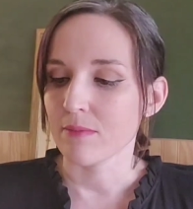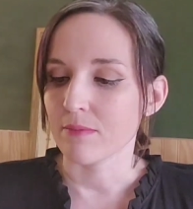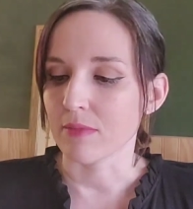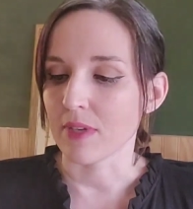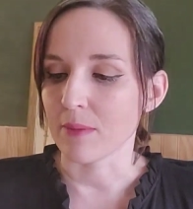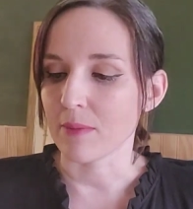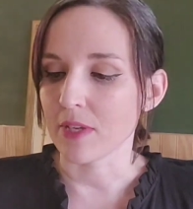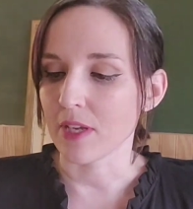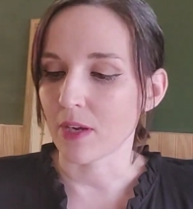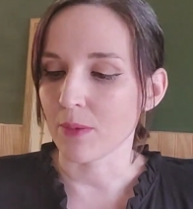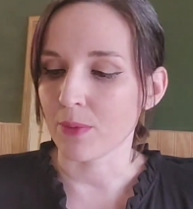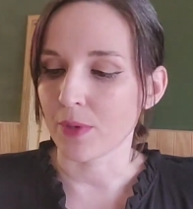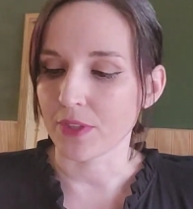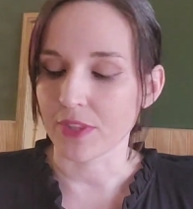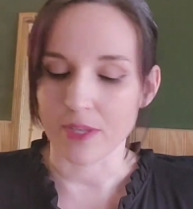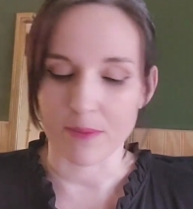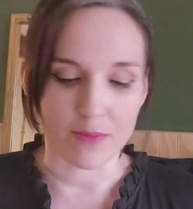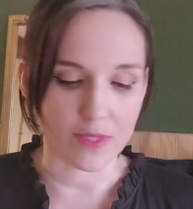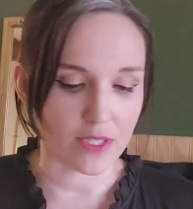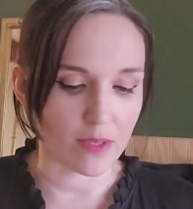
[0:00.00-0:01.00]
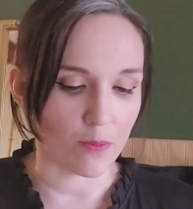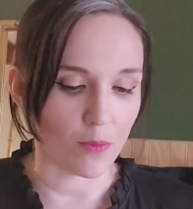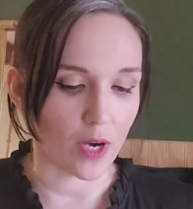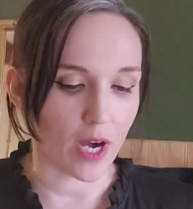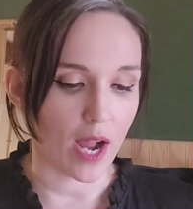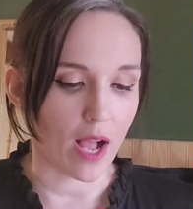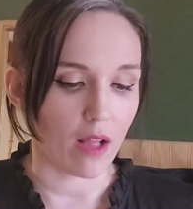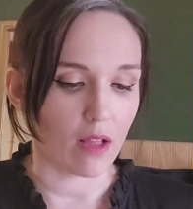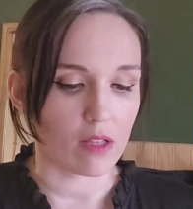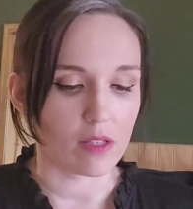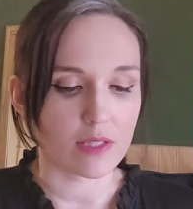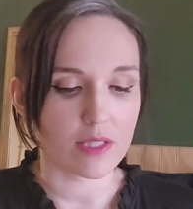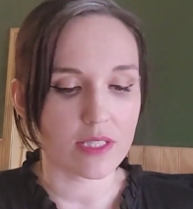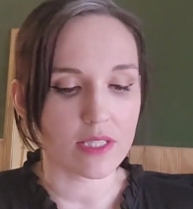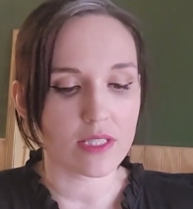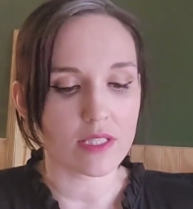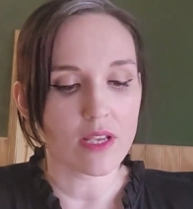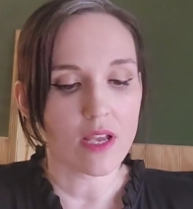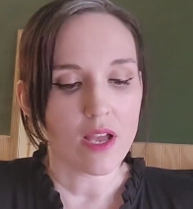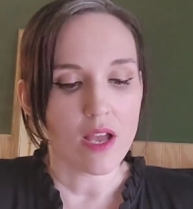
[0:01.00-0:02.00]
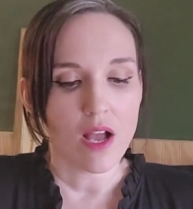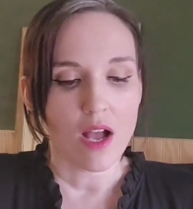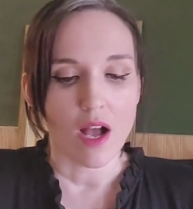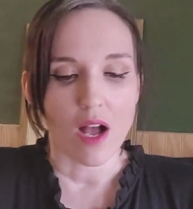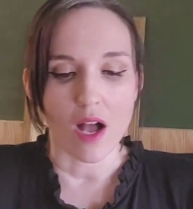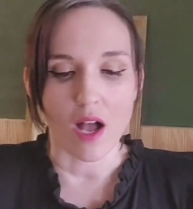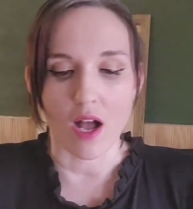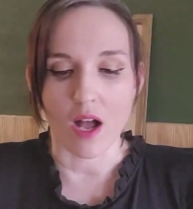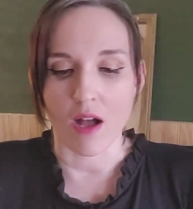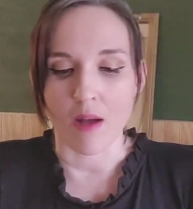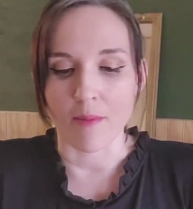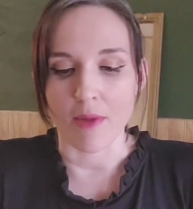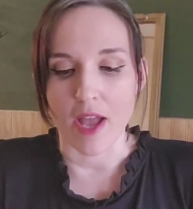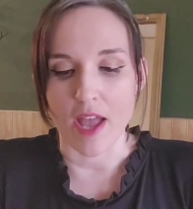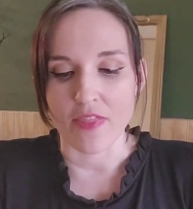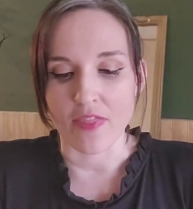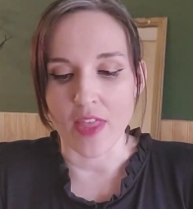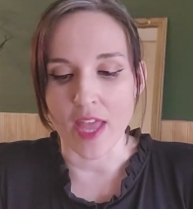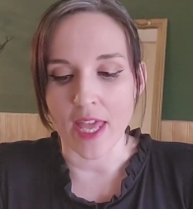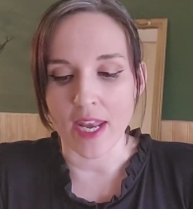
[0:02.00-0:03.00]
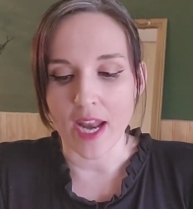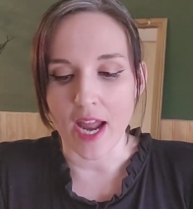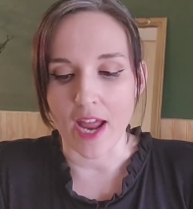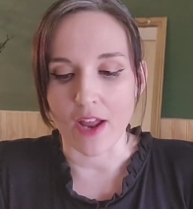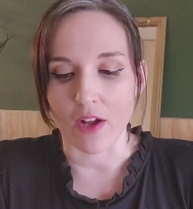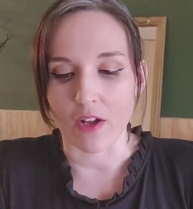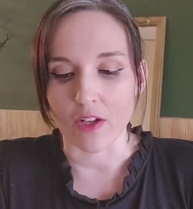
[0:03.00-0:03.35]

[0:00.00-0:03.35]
Maybe I'll put them somewhere else. And then I